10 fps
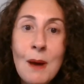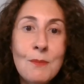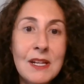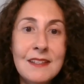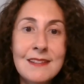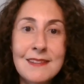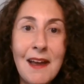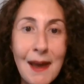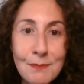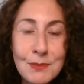but it is
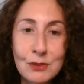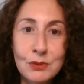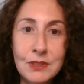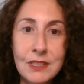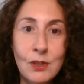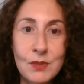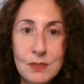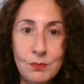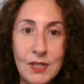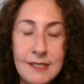absolutely going
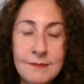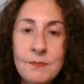to bring